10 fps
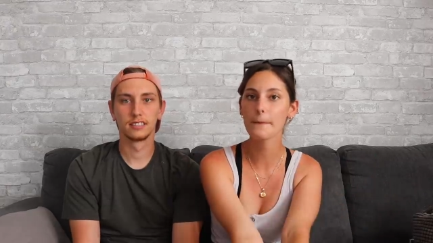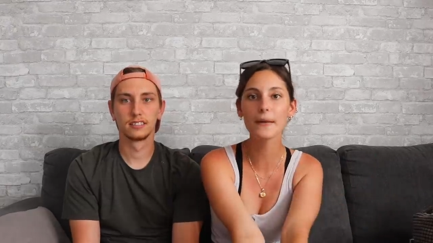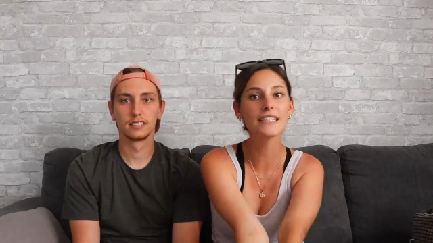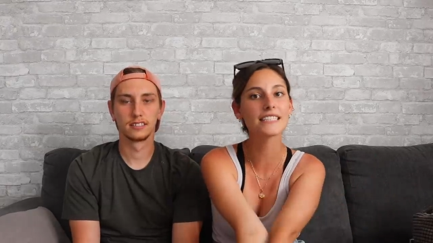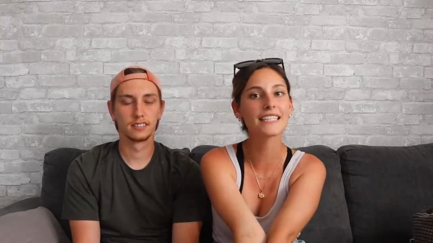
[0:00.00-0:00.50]

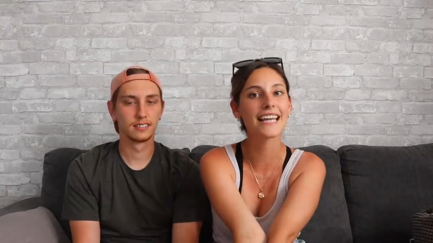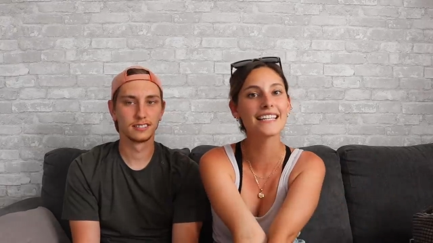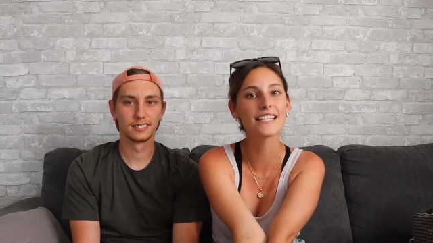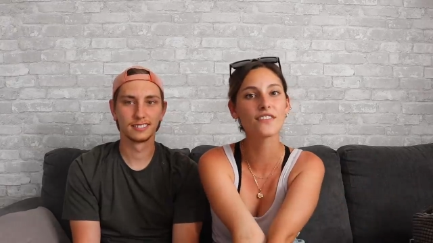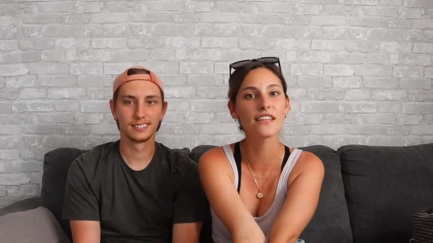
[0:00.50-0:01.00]
Speaker 1: But
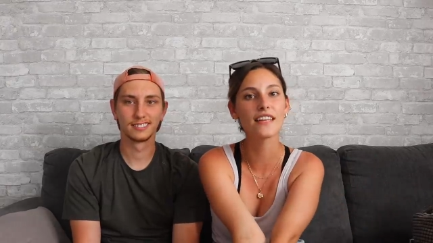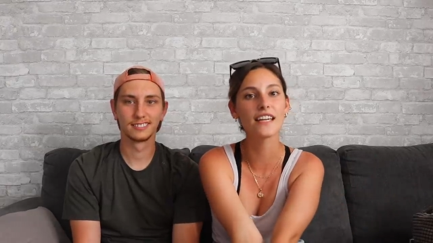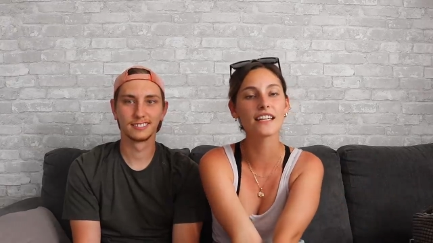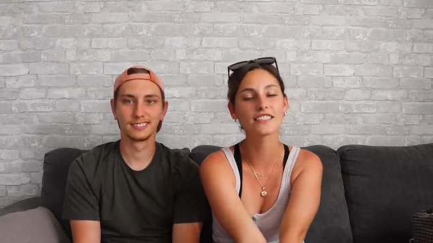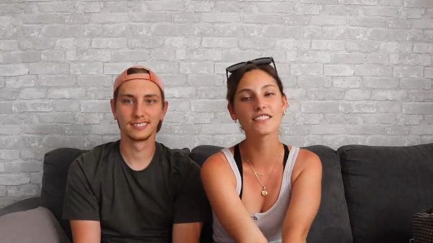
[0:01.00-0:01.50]
that is
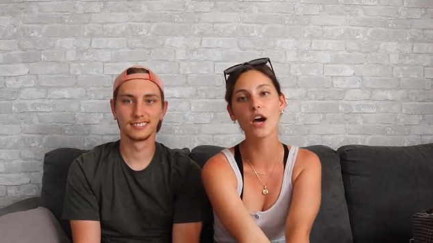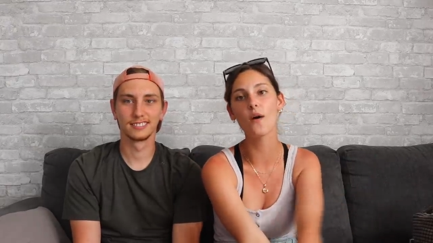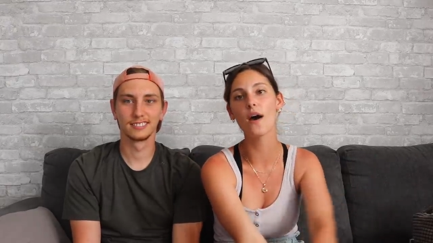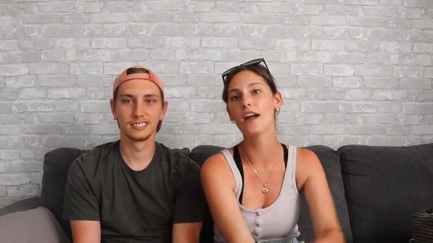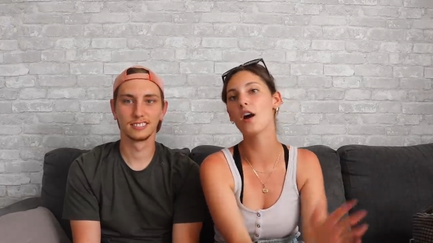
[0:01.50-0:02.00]
everything,
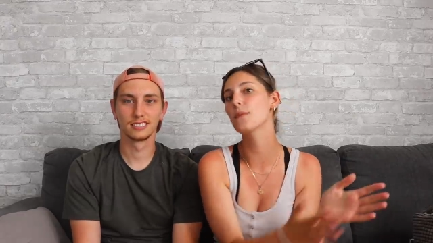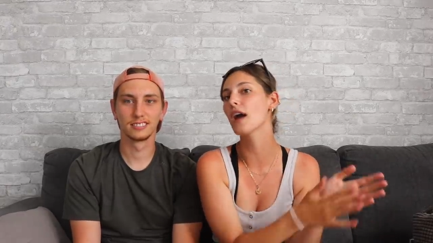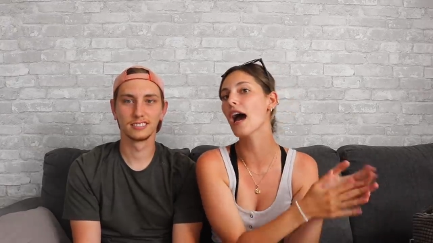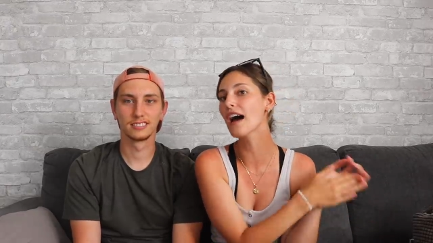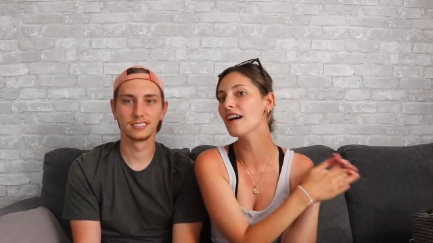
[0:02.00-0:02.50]
so I hope
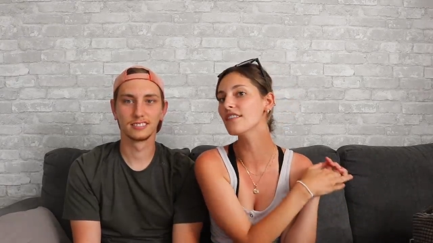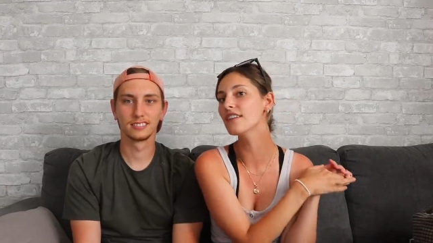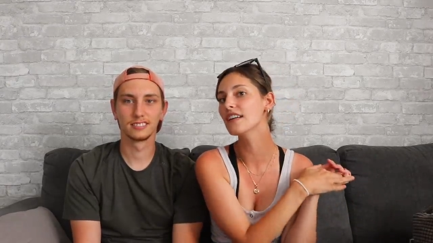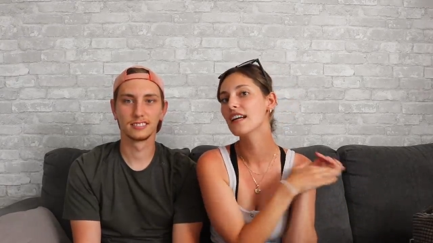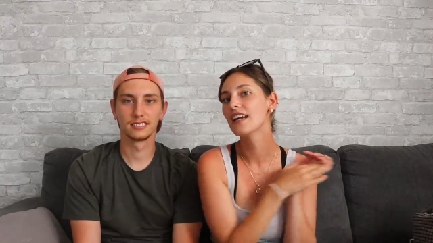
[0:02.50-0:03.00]
you
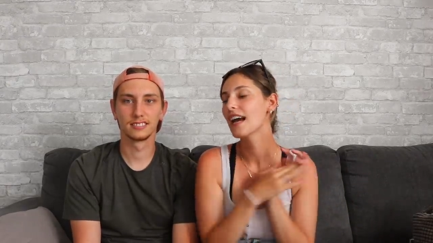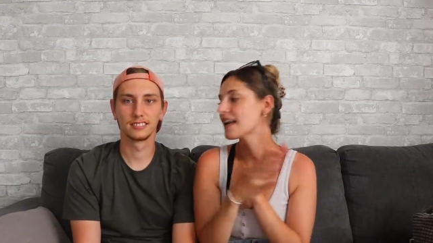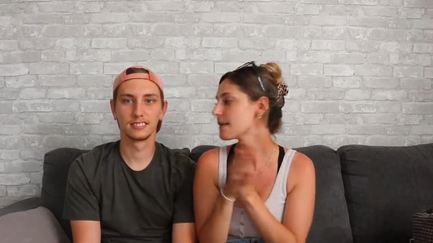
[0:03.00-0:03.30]
have an